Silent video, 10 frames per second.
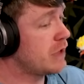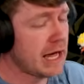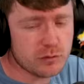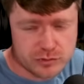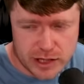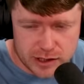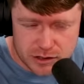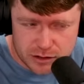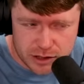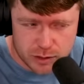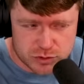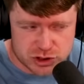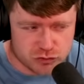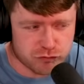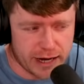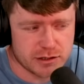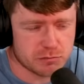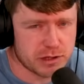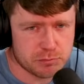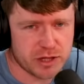I don't think he would just
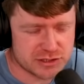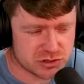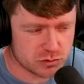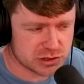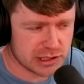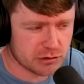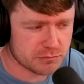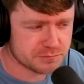randomly place those there.